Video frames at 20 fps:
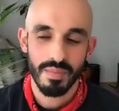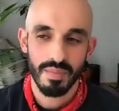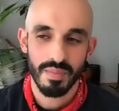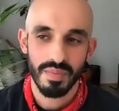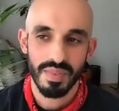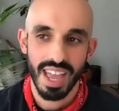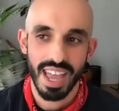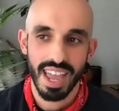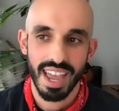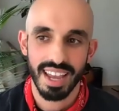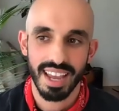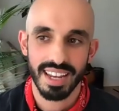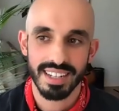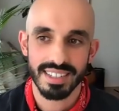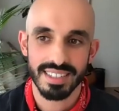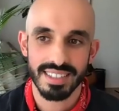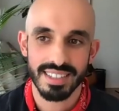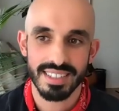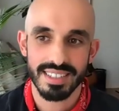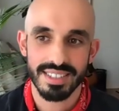
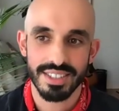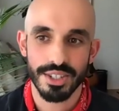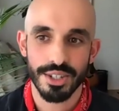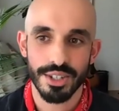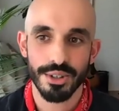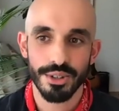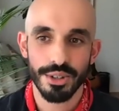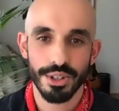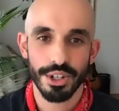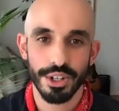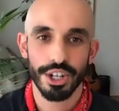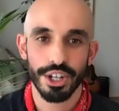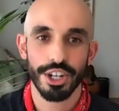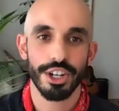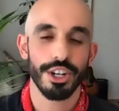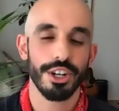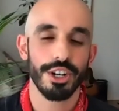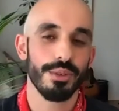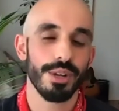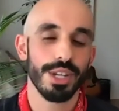And
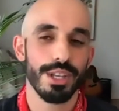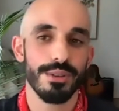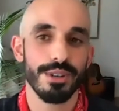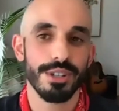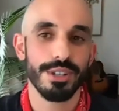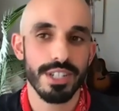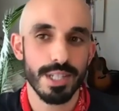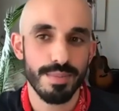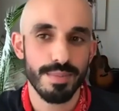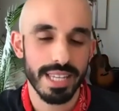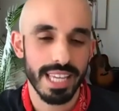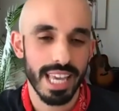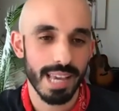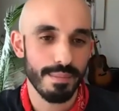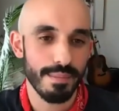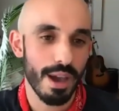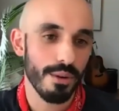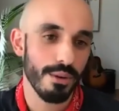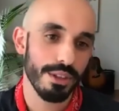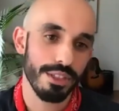to what you were just speaking
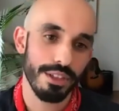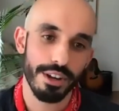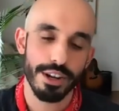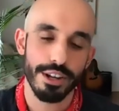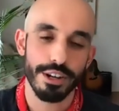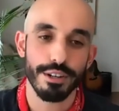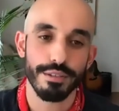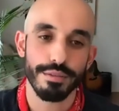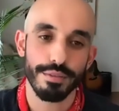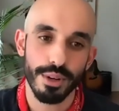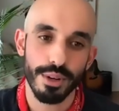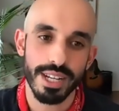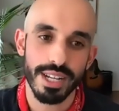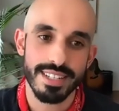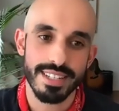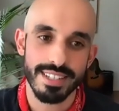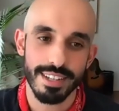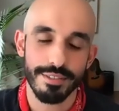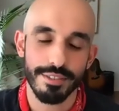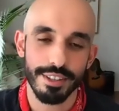about with your inner
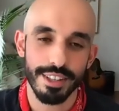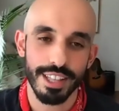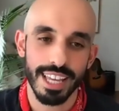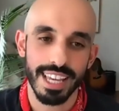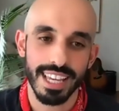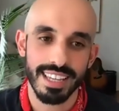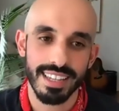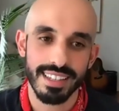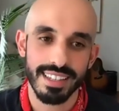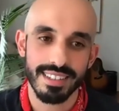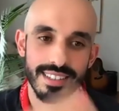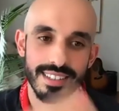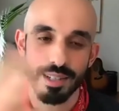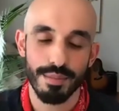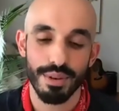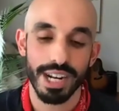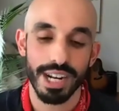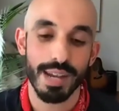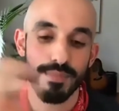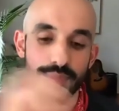voice, I feel like to
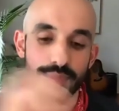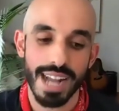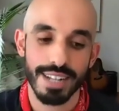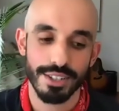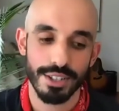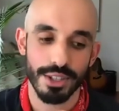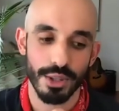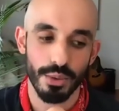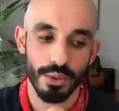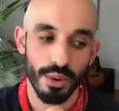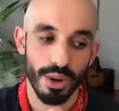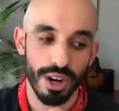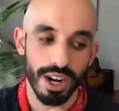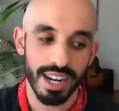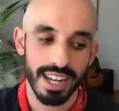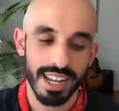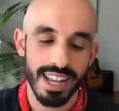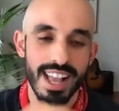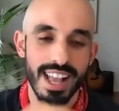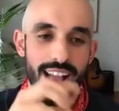bring it back to the
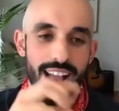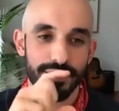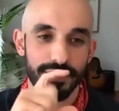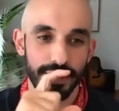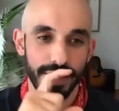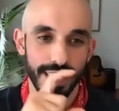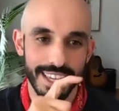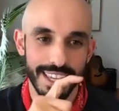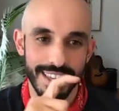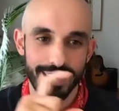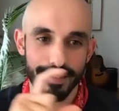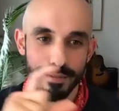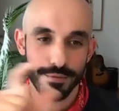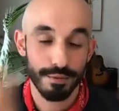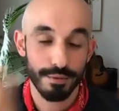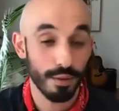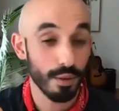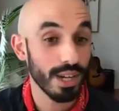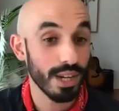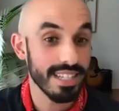work, I feel like
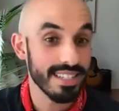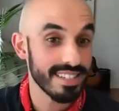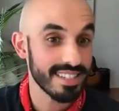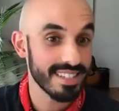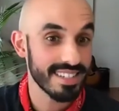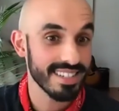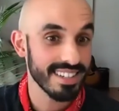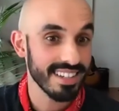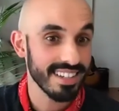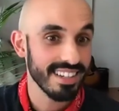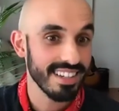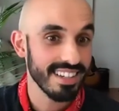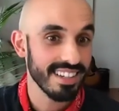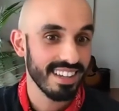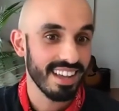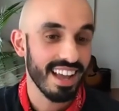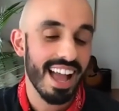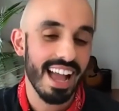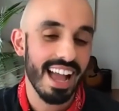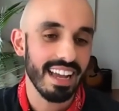voice
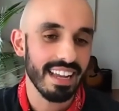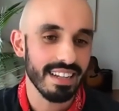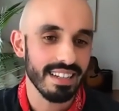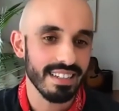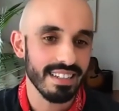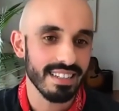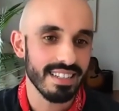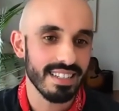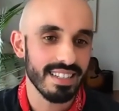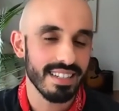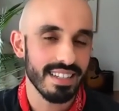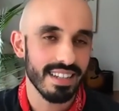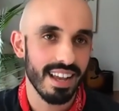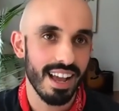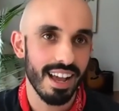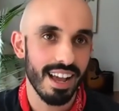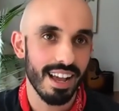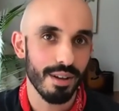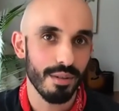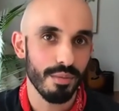and
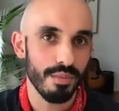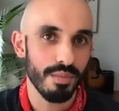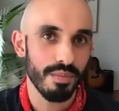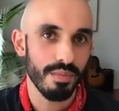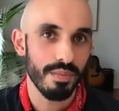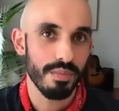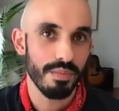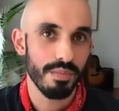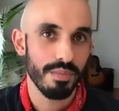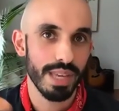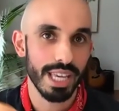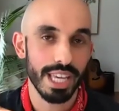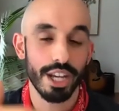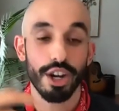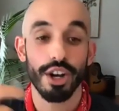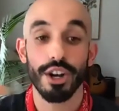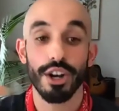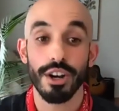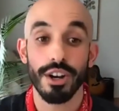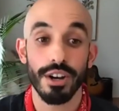being
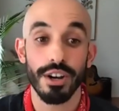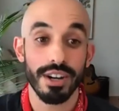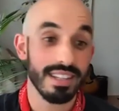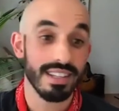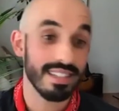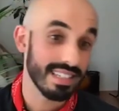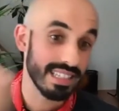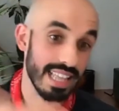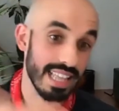heard /